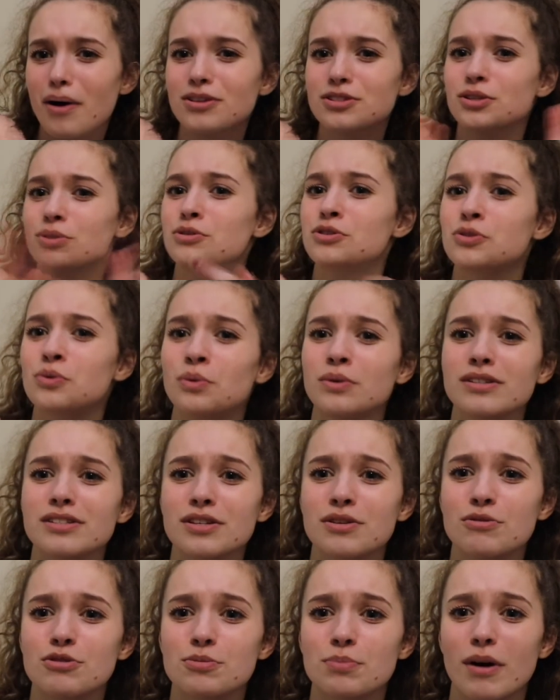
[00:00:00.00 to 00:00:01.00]
also school is a
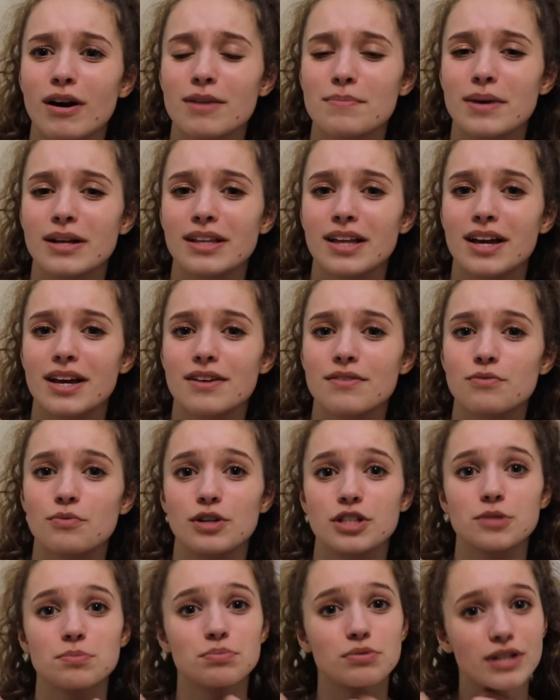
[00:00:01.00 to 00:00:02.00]
huge part of my life,
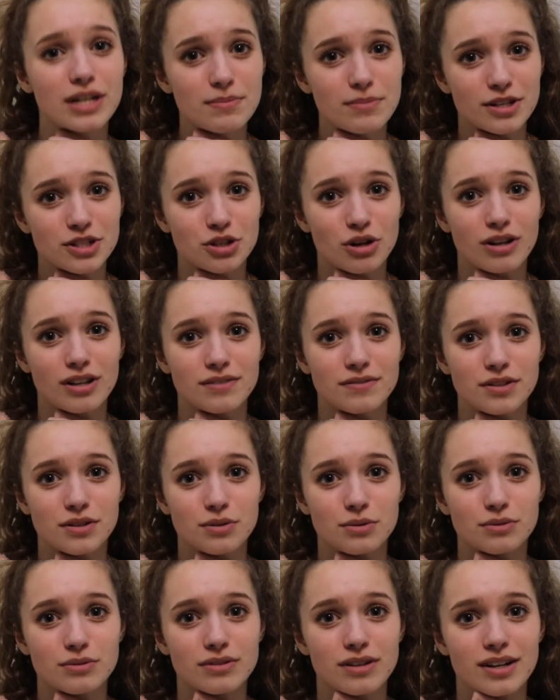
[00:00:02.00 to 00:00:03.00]
which pretty much all of
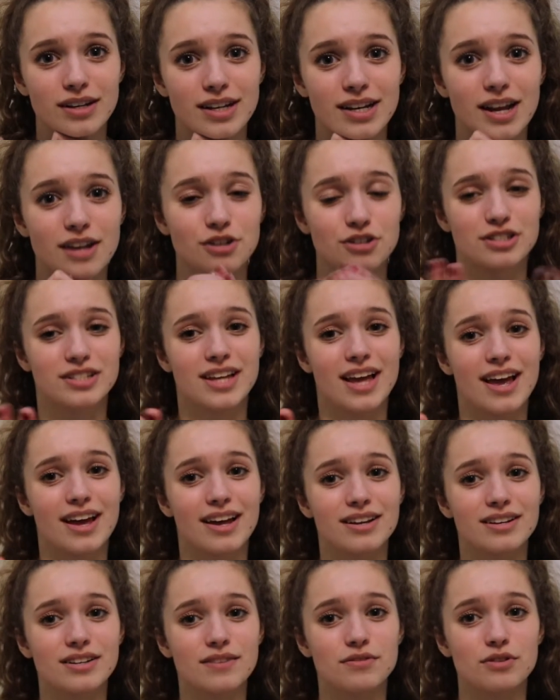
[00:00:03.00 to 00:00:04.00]
you can
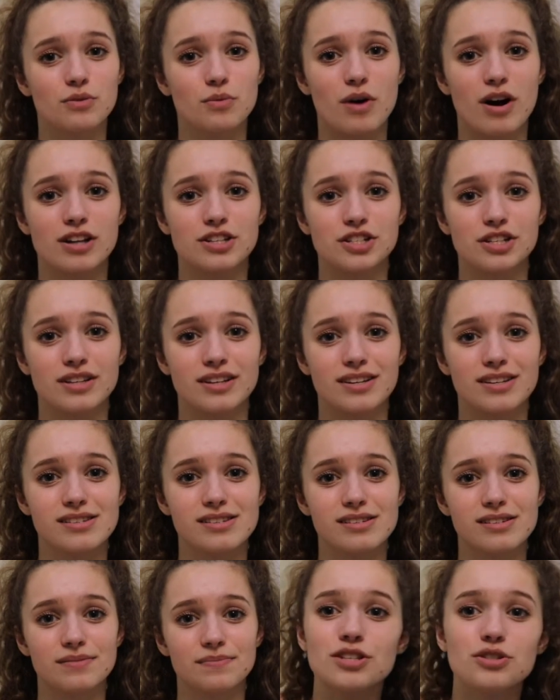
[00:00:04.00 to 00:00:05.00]
understand if you're watching
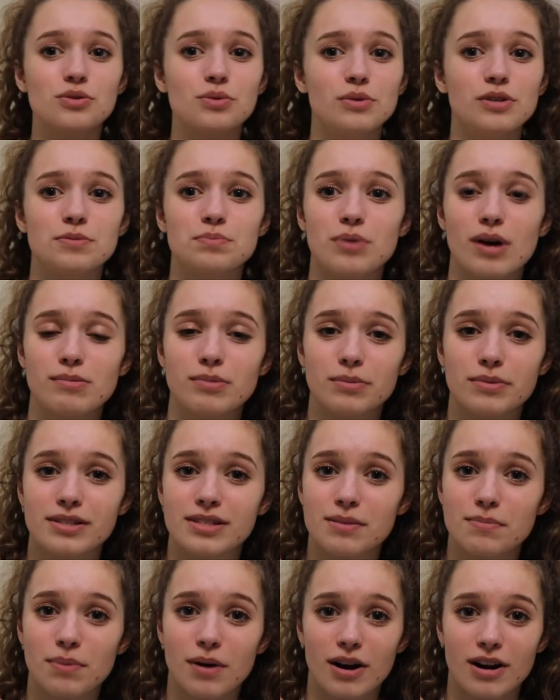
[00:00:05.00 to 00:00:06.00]
this. School is probably
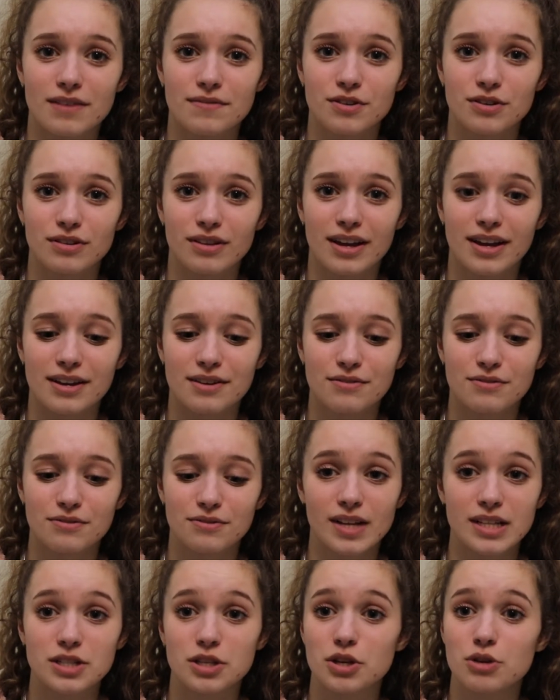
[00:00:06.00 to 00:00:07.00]
some part of your life.
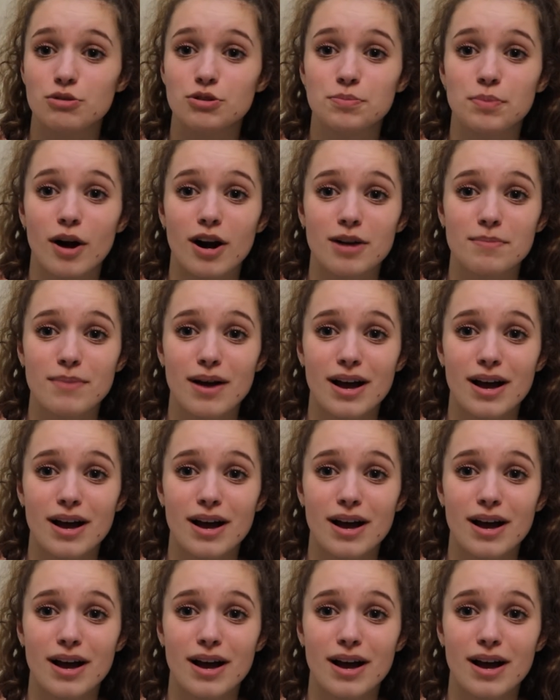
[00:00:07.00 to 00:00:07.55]
It's a huge part of